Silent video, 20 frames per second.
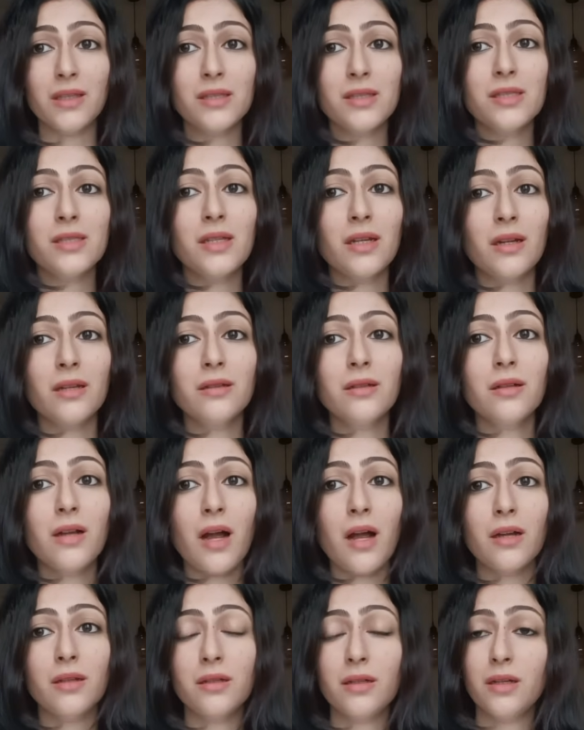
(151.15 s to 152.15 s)
This is another
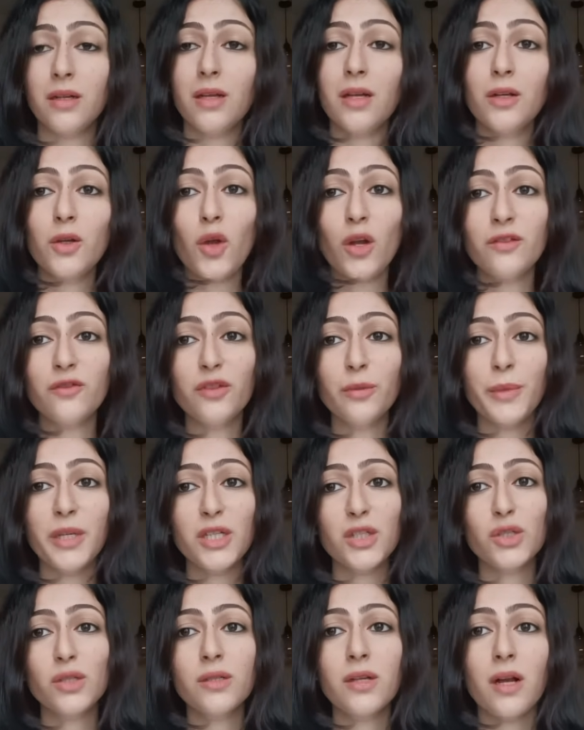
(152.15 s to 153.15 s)
card,
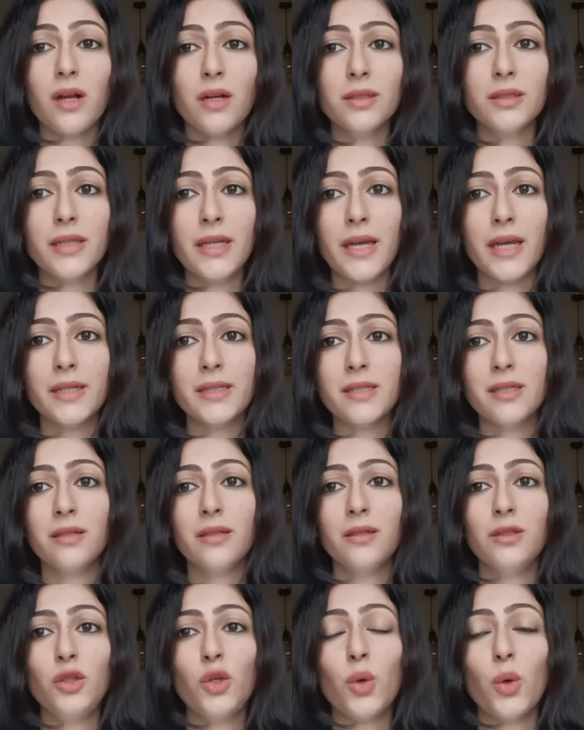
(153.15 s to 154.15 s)
confirmation card, that
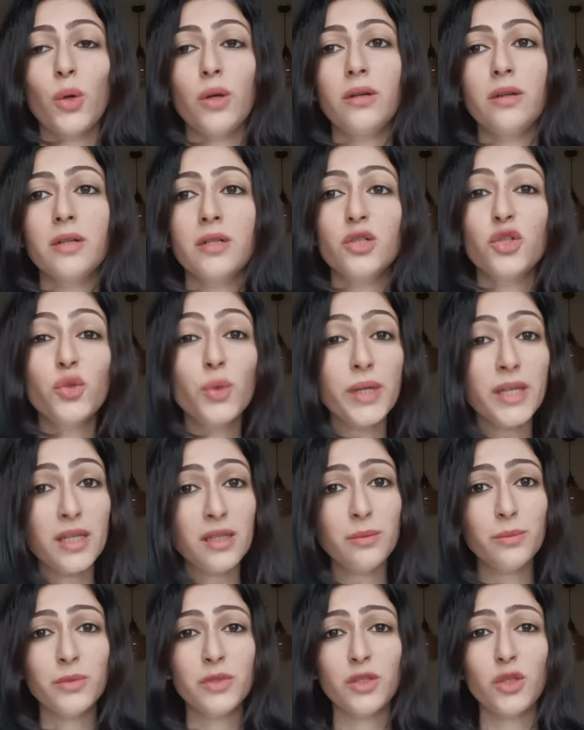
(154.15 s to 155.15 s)
your
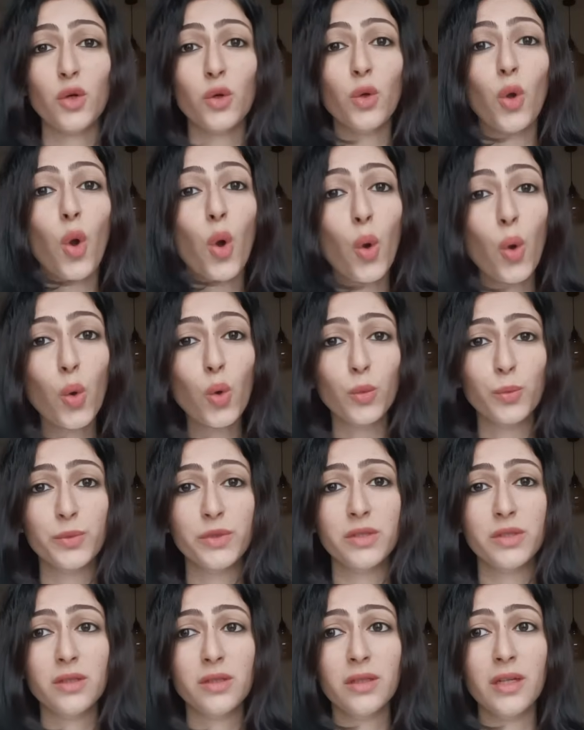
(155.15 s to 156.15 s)
dreams, your hopes,